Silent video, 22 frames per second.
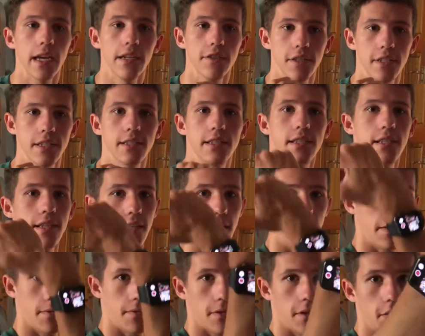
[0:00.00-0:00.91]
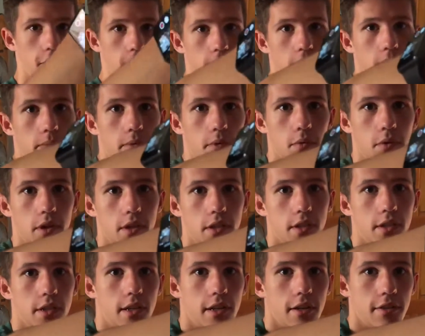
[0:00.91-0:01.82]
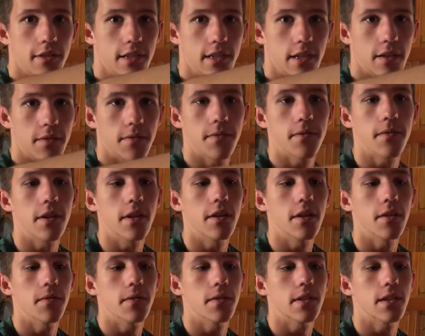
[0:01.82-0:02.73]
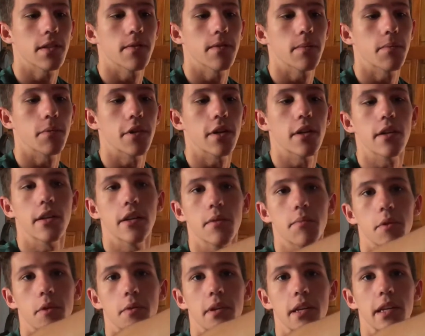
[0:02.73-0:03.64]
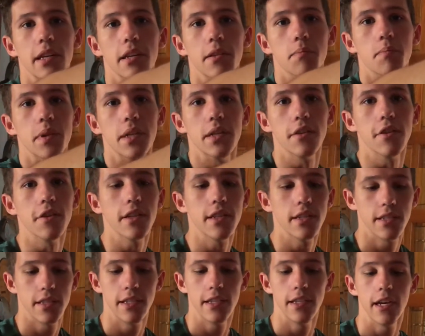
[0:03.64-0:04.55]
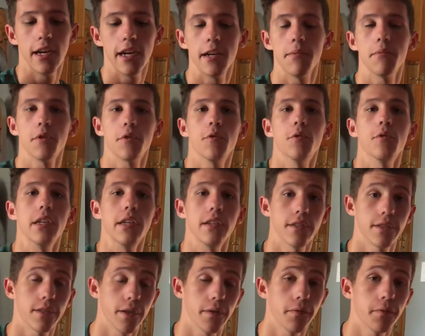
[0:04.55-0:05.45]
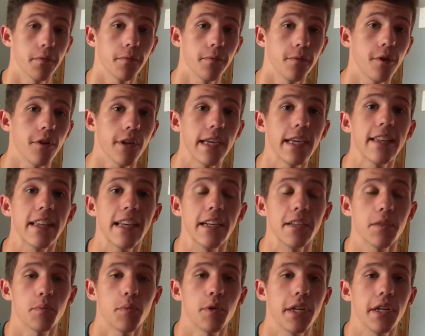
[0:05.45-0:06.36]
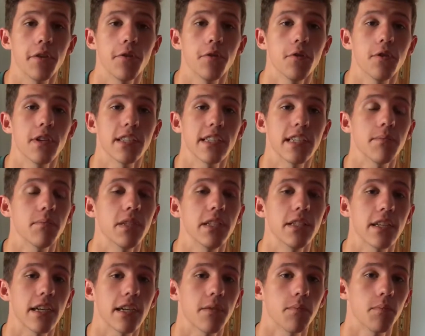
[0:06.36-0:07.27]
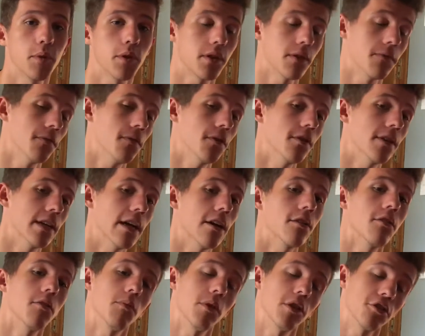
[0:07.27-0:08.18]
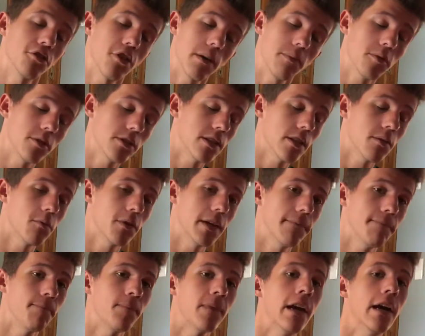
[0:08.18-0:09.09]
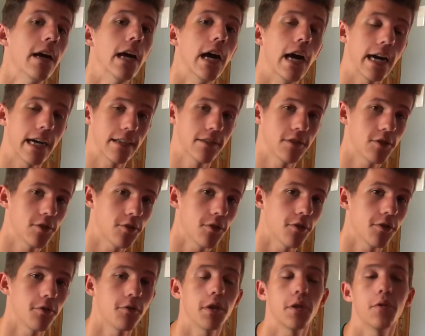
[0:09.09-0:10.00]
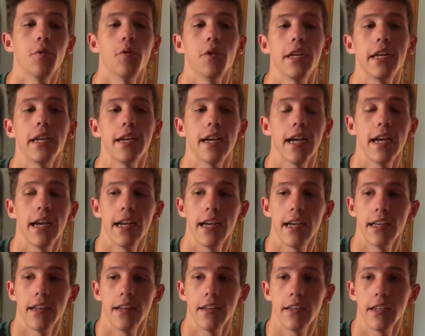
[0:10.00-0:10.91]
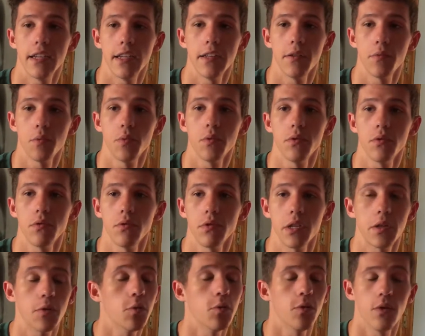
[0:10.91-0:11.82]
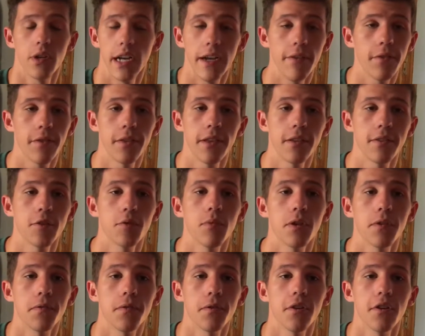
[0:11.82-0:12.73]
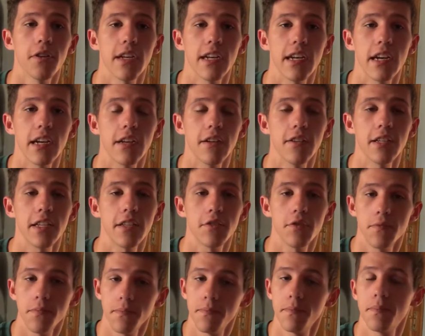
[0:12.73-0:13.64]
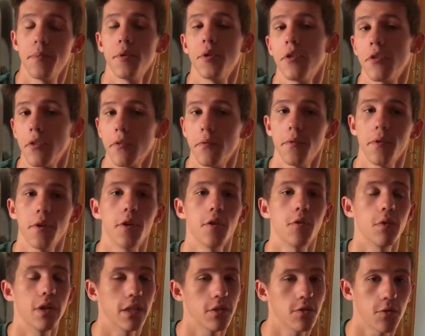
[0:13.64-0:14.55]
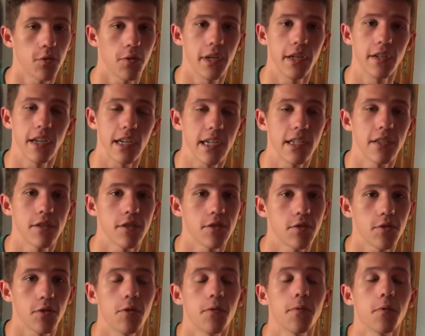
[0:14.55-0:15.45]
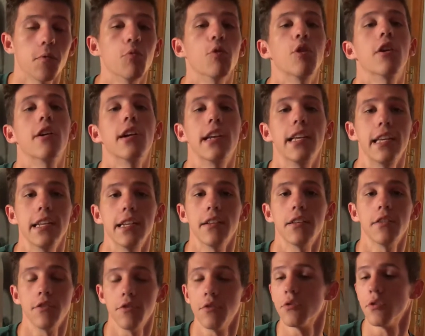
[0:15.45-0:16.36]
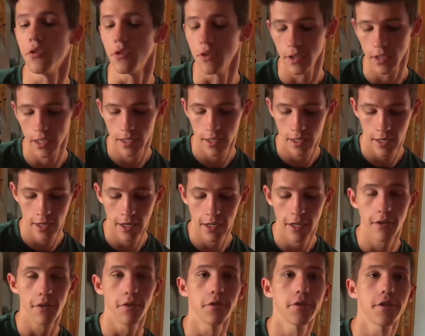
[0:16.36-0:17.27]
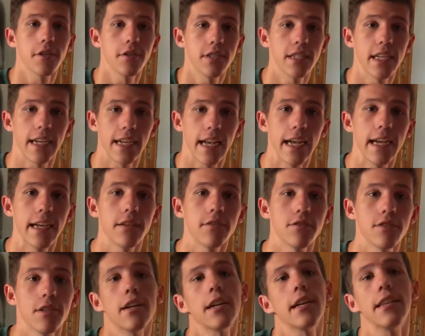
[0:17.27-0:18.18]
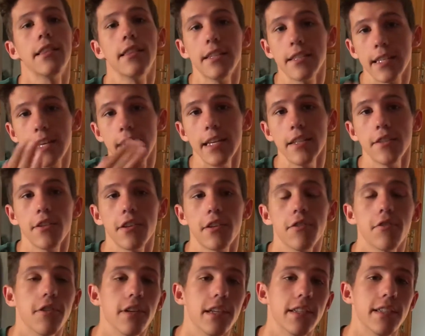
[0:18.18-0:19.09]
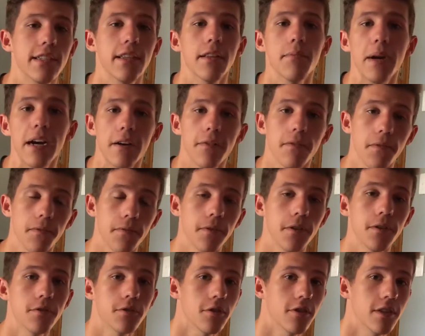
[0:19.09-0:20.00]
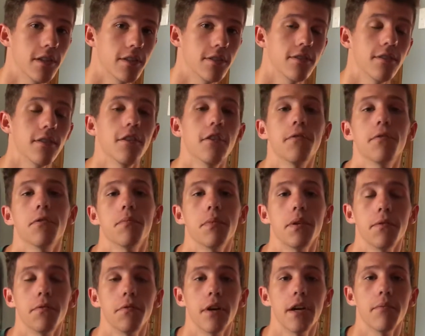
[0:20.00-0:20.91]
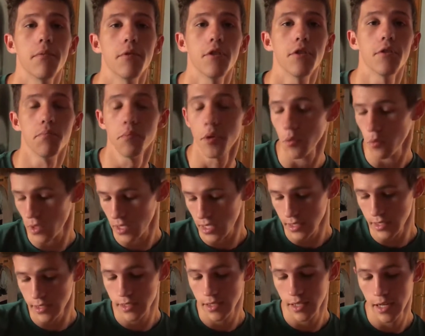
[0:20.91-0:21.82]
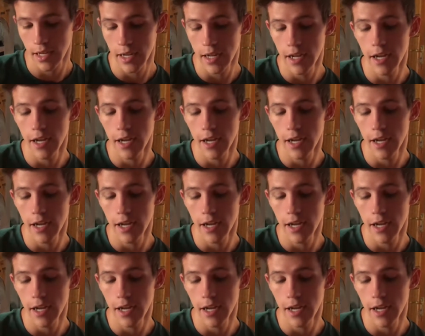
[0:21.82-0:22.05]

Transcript: as you can see, if I hold up the watch close enough, I don't know if it's going to flip around now, I probably didn't, but you can see I am recording. So for vlogging, that is pretty cool because that means I can put the phone down on my tripod somewhere. I can start recording and it will record everything to my phone, and I don't need to put on the phone, waste storage. I can just start from where I need it to start. I can also check angles, like in this case, I can't really see the back of the phone, so I don't know if I'm in frame or not, but with this,